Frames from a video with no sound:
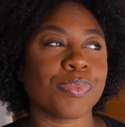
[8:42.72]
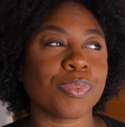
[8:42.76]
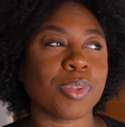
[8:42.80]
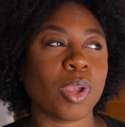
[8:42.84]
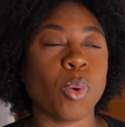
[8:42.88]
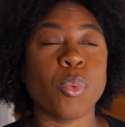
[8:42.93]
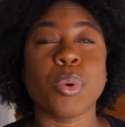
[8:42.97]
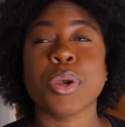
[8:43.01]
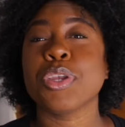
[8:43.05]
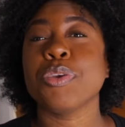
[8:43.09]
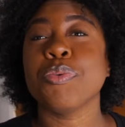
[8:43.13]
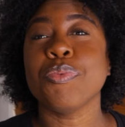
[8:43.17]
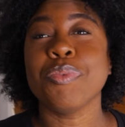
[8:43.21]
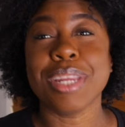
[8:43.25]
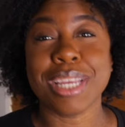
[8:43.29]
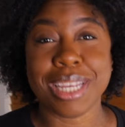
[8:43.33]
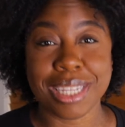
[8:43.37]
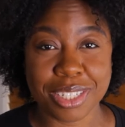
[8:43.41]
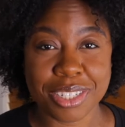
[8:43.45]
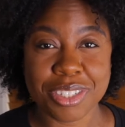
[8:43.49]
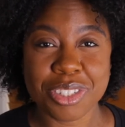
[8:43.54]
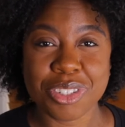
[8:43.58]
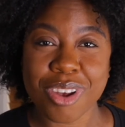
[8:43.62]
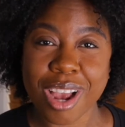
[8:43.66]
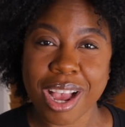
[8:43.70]
where you need
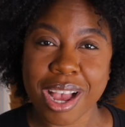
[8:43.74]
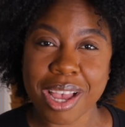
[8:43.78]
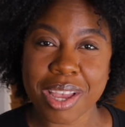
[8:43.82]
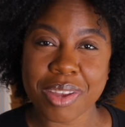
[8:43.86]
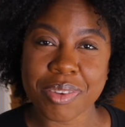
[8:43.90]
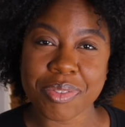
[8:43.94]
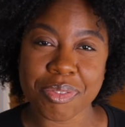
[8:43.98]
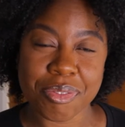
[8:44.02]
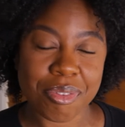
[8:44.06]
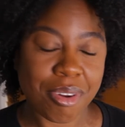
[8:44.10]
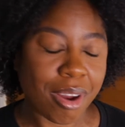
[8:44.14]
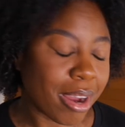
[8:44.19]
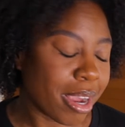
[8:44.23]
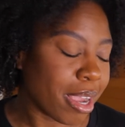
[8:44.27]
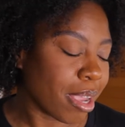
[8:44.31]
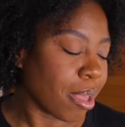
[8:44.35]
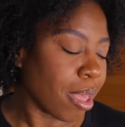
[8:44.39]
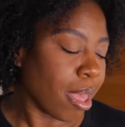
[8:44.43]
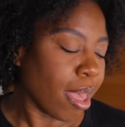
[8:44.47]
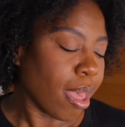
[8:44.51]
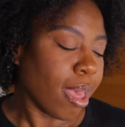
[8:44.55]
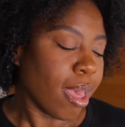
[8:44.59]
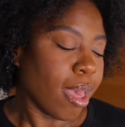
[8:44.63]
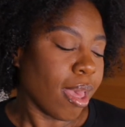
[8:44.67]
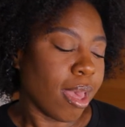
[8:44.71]
to drive, right?
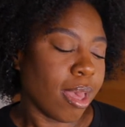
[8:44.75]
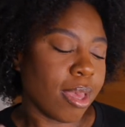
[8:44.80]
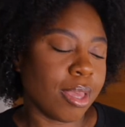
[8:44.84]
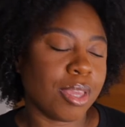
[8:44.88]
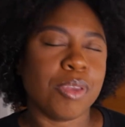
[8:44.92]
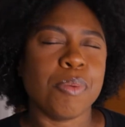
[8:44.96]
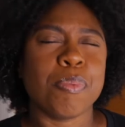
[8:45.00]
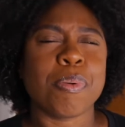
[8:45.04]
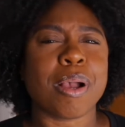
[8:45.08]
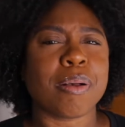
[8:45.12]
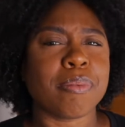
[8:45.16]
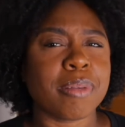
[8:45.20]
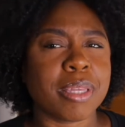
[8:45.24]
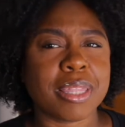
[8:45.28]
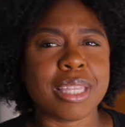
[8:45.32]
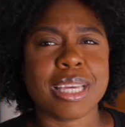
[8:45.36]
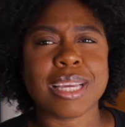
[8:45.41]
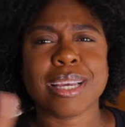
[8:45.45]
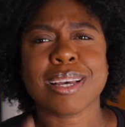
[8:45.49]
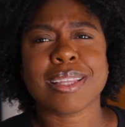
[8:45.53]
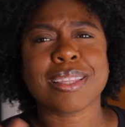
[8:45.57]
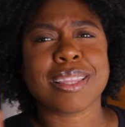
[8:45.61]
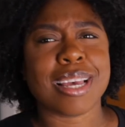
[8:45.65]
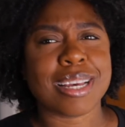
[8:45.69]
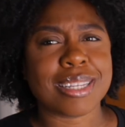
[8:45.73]
You probably
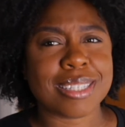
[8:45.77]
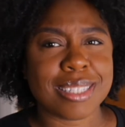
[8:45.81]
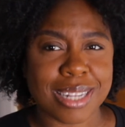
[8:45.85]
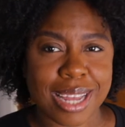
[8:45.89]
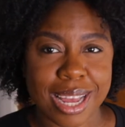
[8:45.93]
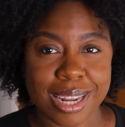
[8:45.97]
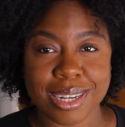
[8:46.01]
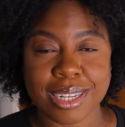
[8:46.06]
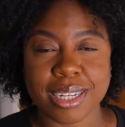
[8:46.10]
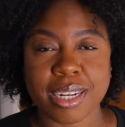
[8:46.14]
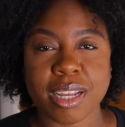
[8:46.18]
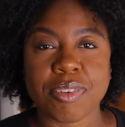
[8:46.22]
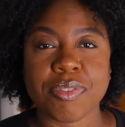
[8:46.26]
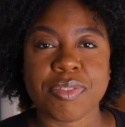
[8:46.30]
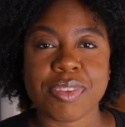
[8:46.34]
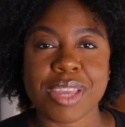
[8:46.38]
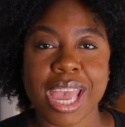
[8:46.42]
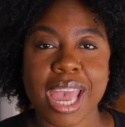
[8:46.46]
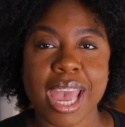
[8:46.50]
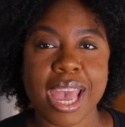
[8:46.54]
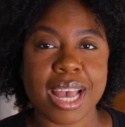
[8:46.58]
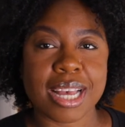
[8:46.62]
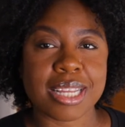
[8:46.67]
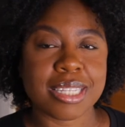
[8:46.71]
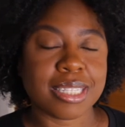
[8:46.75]
think that's not enough
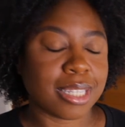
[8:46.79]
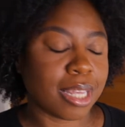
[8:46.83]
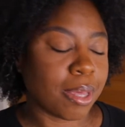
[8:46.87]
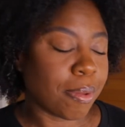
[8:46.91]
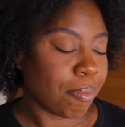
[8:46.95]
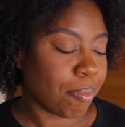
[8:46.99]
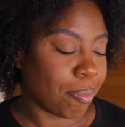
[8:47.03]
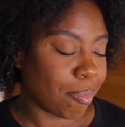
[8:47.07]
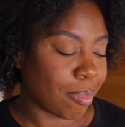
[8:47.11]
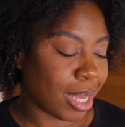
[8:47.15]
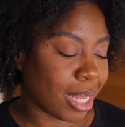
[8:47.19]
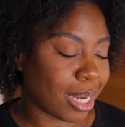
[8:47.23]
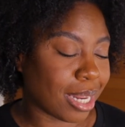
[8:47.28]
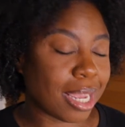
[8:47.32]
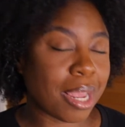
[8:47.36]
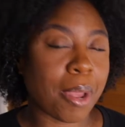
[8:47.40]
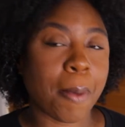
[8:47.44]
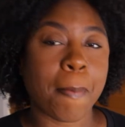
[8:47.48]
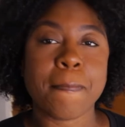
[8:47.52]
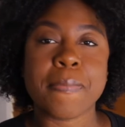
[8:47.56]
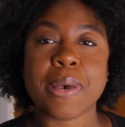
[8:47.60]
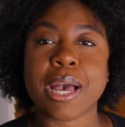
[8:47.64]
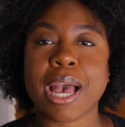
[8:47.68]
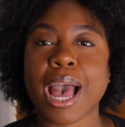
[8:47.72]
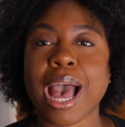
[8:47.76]
gas money,
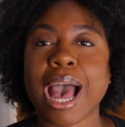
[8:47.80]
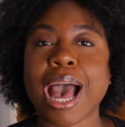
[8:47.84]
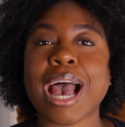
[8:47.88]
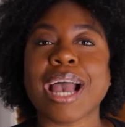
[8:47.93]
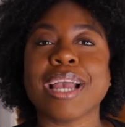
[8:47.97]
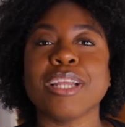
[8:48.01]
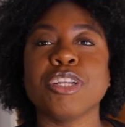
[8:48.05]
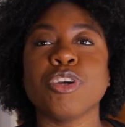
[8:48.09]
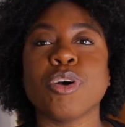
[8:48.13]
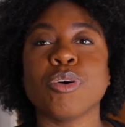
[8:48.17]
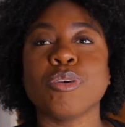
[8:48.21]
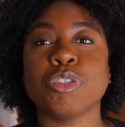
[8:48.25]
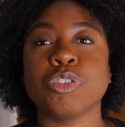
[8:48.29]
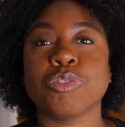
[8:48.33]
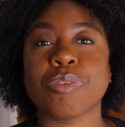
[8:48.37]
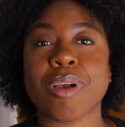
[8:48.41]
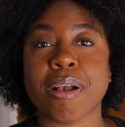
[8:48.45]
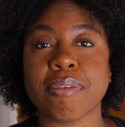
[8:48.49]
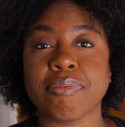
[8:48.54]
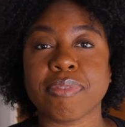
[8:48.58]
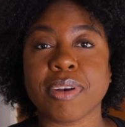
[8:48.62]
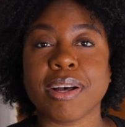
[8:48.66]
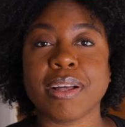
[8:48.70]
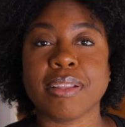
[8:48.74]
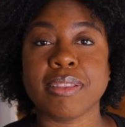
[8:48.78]
but I don't
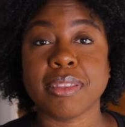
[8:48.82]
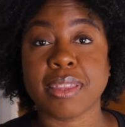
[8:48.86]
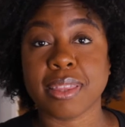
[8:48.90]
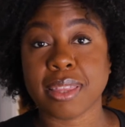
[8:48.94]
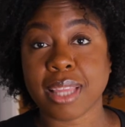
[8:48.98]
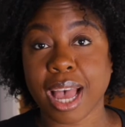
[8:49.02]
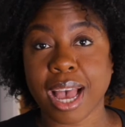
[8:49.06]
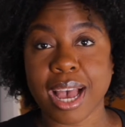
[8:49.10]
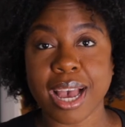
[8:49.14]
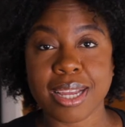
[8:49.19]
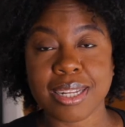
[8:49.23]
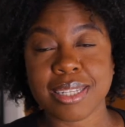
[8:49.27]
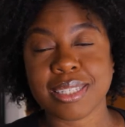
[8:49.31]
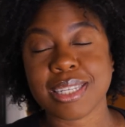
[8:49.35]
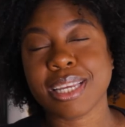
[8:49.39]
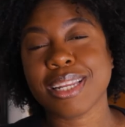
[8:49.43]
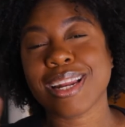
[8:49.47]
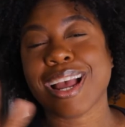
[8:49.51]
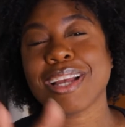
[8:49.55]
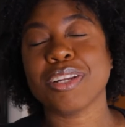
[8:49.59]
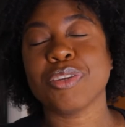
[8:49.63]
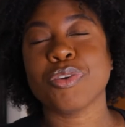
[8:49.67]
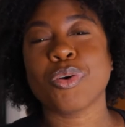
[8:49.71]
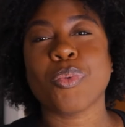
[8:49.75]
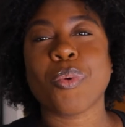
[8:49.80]
drive a lot and
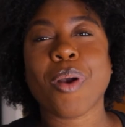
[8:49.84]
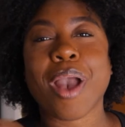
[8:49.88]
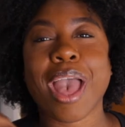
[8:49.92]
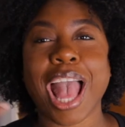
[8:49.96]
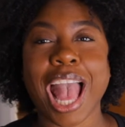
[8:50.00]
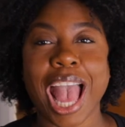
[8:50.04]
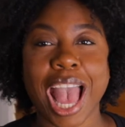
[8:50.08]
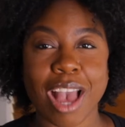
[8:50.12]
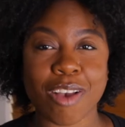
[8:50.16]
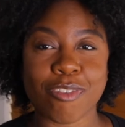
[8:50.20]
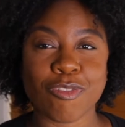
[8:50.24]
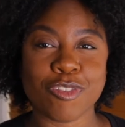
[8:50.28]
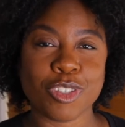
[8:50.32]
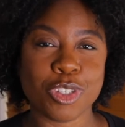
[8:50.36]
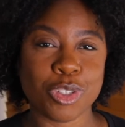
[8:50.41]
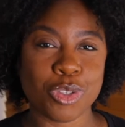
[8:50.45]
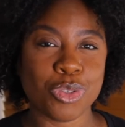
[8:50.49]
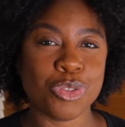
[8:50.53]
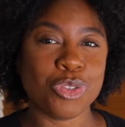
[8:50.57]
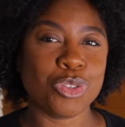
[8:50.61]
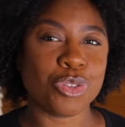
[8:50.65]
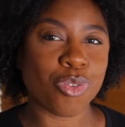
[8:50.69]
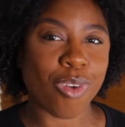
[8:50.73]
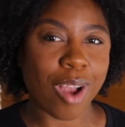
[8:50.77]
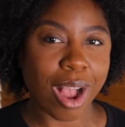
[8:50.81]
I don't have to
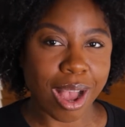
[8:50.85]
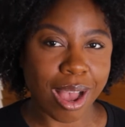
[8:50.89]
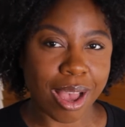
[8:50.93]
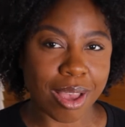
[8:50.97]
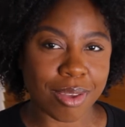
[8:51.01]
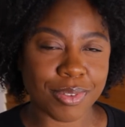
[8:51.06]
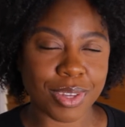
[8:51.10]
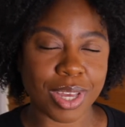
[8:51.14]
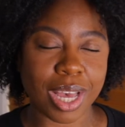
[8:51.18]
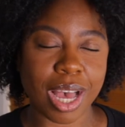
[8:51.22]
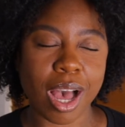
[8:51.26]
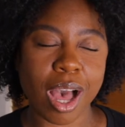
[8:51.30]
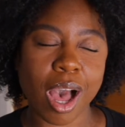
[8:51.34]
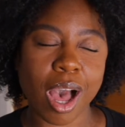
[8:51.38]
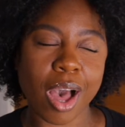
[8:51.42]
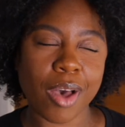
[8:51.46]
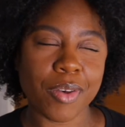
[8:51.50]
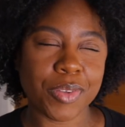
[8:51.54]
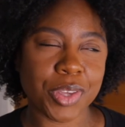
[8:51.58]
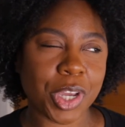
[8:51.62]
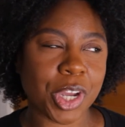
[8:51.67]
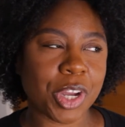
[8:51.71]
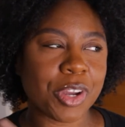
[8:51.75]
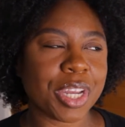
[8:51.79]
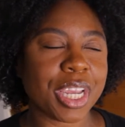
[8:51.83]
drive
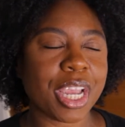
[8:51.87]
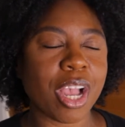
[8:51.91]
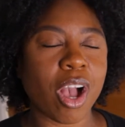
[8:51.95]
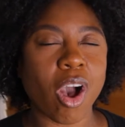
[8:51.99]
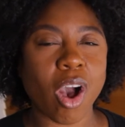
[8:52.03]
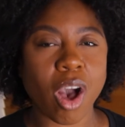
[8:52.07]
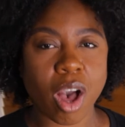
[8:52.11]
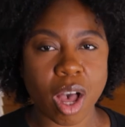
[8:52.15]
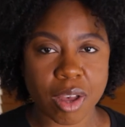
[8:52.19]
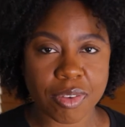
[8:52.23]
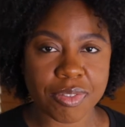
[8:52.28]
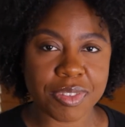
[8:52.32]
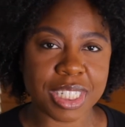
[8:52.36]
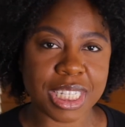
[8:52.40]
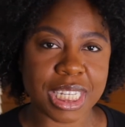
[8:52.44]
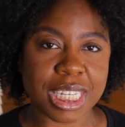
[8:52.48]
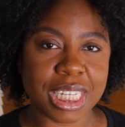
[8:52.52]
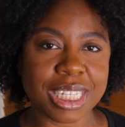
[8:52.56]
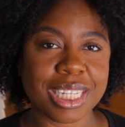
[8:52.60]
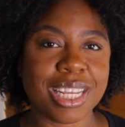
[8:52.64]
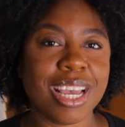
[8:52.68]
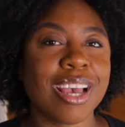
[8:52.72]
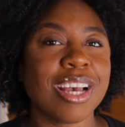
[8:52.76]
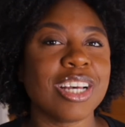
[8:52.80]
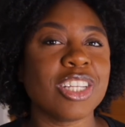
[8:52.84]
very
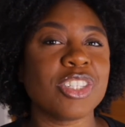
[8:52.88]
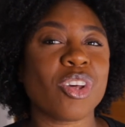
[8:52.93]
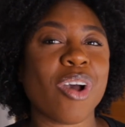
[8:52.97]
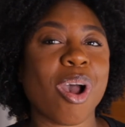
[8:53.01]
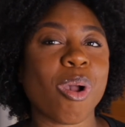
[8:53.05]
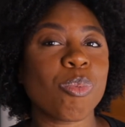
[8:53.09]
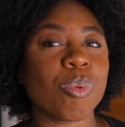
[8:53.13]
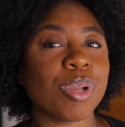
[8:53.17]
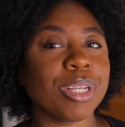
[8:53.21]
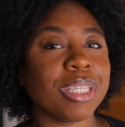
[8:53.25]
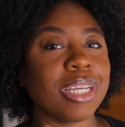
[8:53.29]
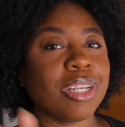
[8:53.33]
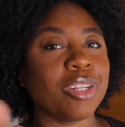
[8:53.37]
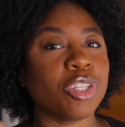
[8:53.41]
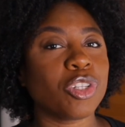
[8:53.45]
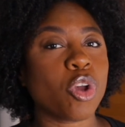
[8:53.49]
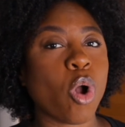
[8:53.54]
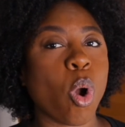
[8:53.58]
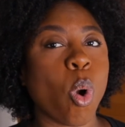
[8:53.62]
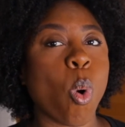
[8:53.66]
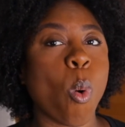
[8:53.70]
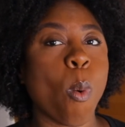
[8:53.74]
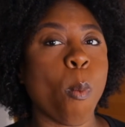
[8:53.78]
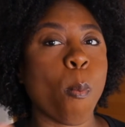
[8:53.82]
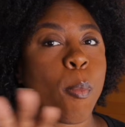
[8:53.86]
often. So I really
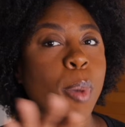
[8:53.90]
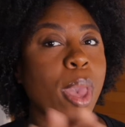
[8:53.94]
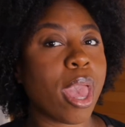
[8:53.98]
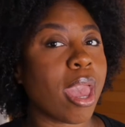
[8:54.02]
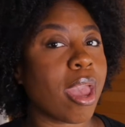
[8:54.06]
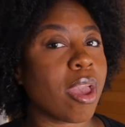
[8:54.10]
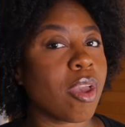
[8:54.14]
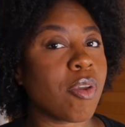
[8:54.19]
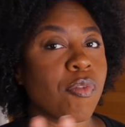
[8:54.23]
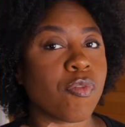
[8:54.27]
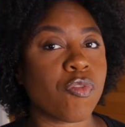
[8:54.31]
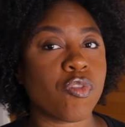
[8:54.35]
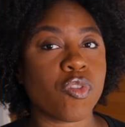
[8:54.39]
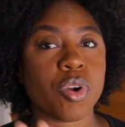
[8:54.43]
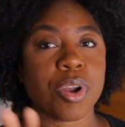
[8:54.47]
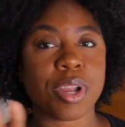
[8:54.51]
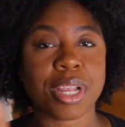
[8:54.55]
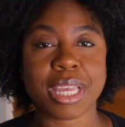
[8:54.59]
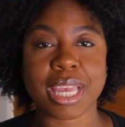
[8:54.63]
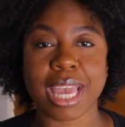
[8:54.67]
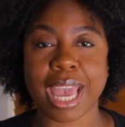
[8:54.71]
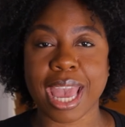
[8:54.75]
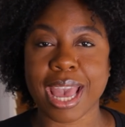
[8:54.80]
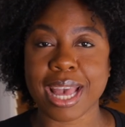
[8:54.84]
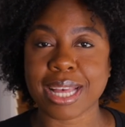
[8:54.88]
don't pay for
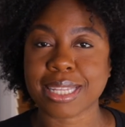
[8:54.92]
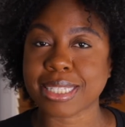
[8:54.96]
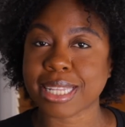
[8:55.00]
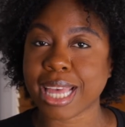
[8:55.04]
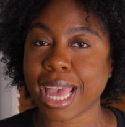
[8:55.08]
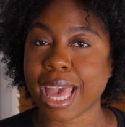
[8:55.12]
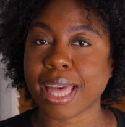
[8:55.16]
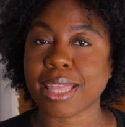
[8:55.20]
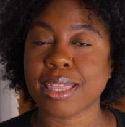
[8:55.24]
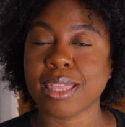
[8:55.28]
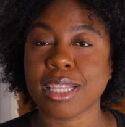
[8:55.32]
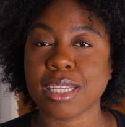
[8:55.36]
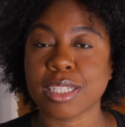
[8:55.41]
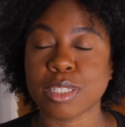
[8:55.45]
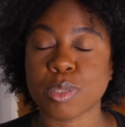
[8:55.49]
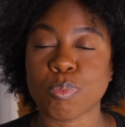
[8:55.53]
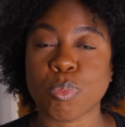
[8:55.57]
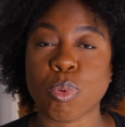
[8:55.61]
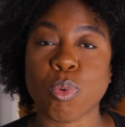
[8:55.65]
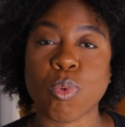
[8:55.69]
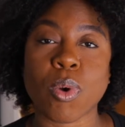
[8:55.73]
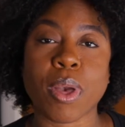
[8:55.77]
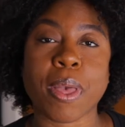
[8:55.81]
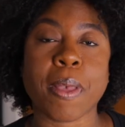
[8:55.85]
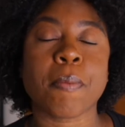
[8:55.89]
gas at this
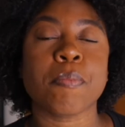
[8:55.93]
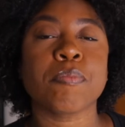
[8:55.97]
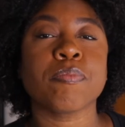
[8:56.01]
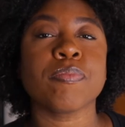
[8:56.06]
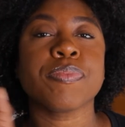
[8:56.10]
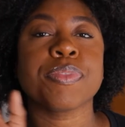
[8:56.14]
point.